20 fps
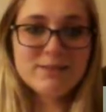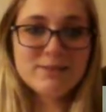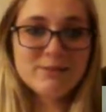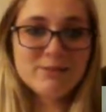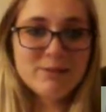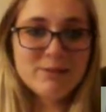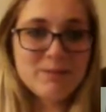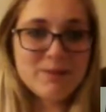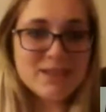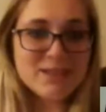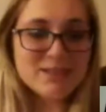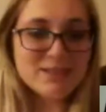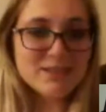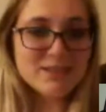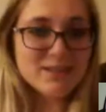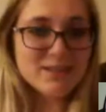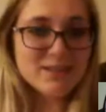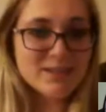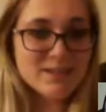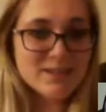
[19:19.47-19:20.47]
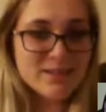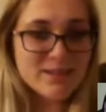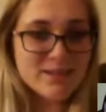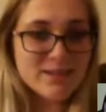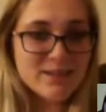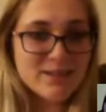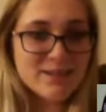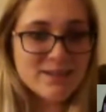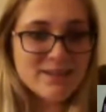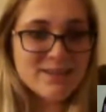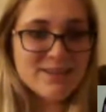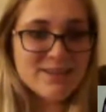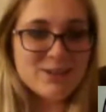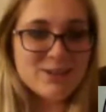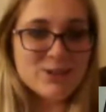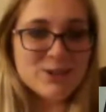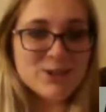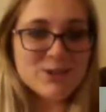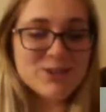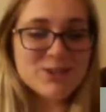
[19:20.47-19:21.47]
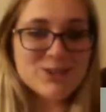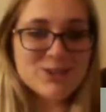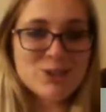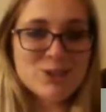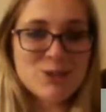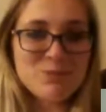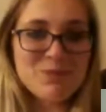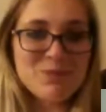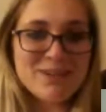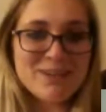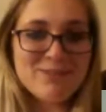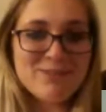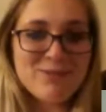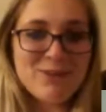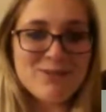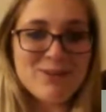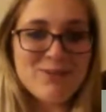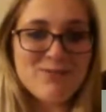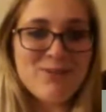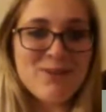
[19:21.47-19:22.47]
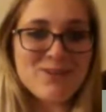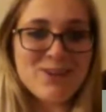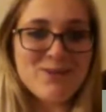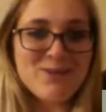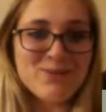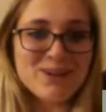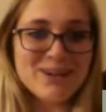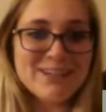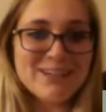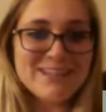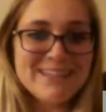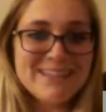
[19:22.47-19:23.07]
What did we miss? Oh, the stupid 50-50 one.